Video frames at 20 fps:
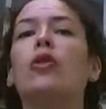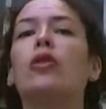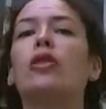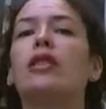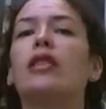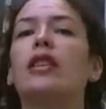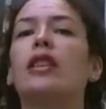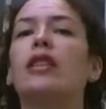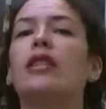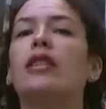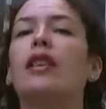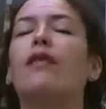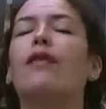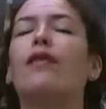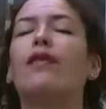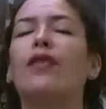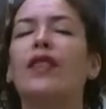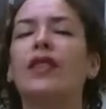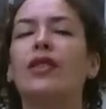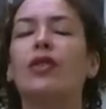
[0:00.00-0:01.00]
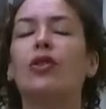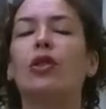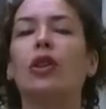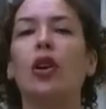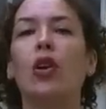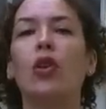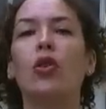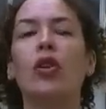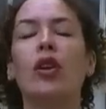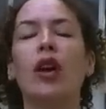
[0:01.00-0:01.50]
we looked at
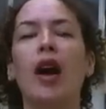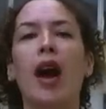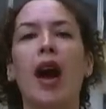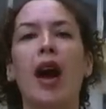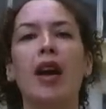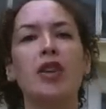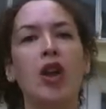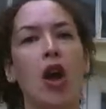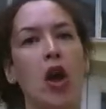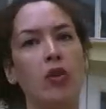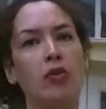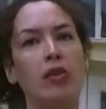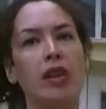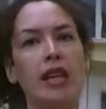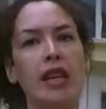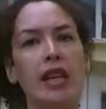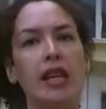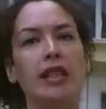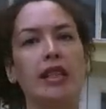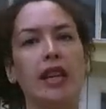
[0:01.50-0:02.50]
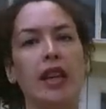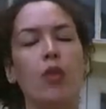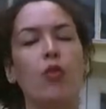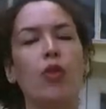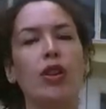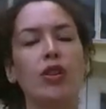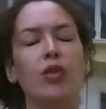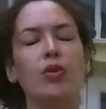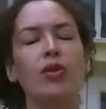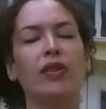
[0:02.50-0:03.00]
physical hunger and only
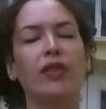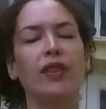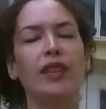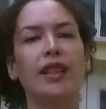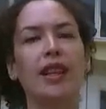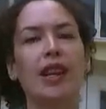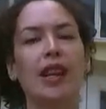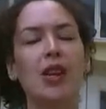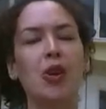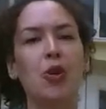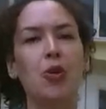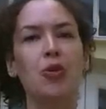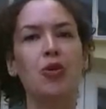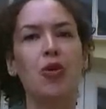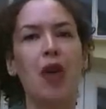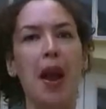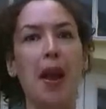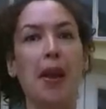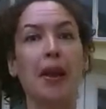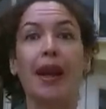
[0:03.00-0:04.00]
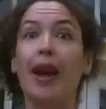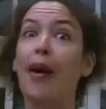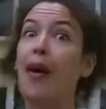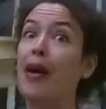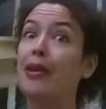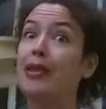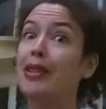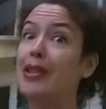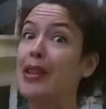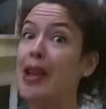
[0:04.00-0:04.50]
eating when you were physically hungry.
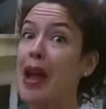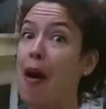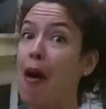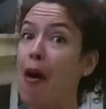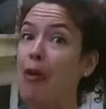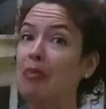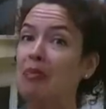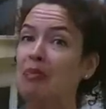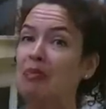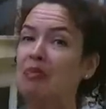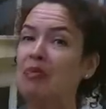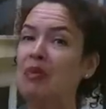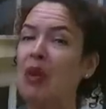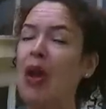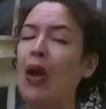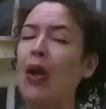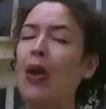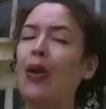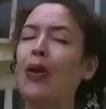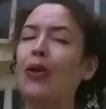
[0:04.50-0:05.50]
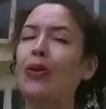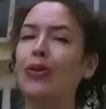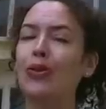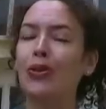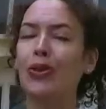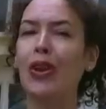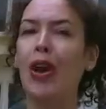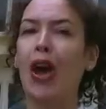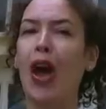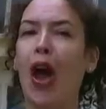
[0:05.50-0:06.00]
Now, how did you get on?
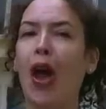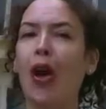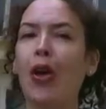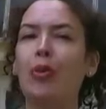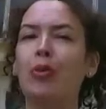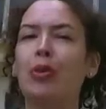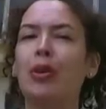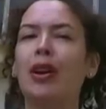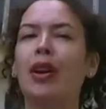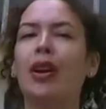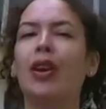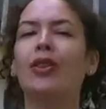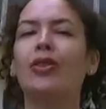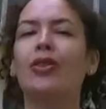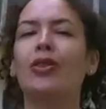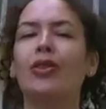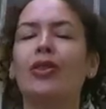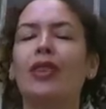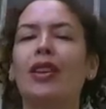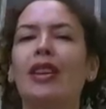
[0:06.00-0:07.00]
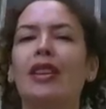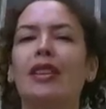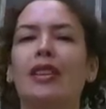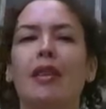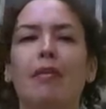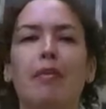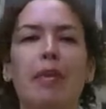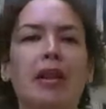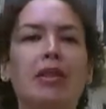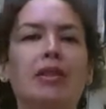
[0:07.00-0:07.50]
Good, I hope. Good that
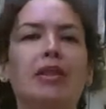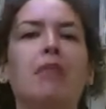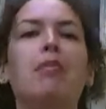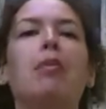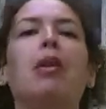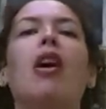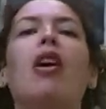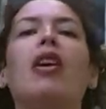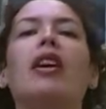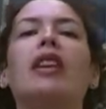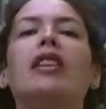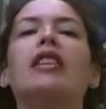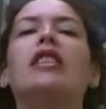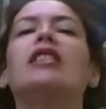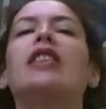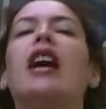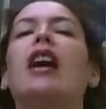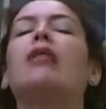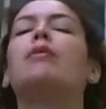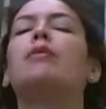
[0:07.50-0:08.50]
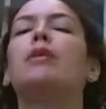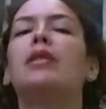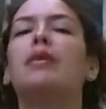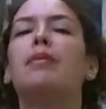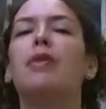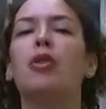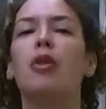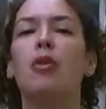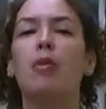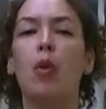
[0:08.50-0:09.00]
it's a building block and it's helped
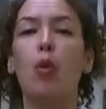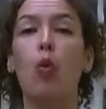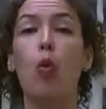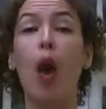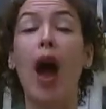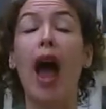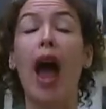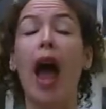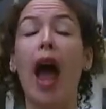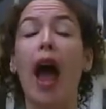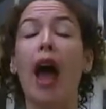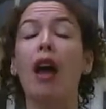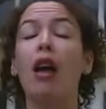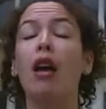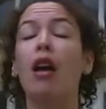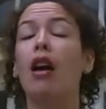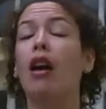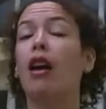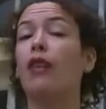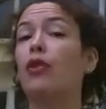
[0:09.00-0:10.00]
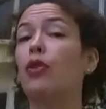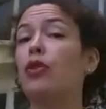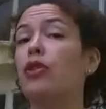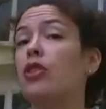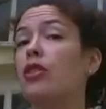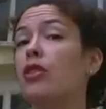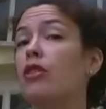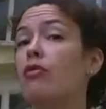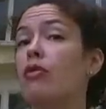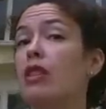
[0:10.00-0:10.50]
you to become aware of
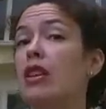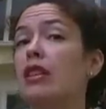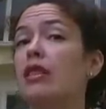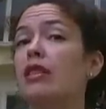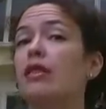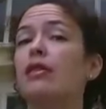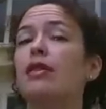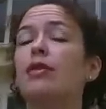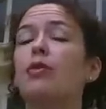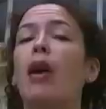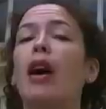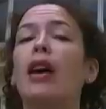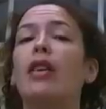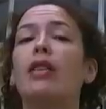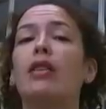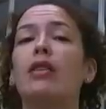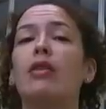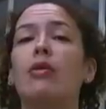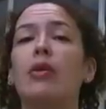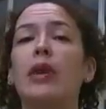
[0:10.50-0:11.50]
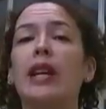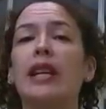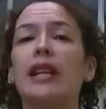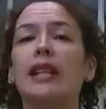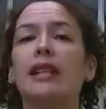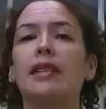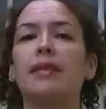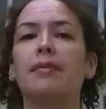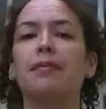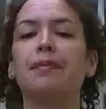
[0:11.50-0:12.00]
all the other reasons why that you
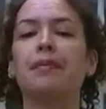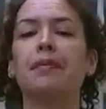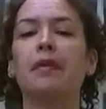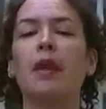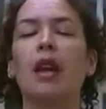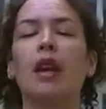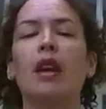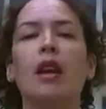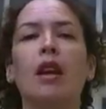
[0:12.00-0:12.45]
eat.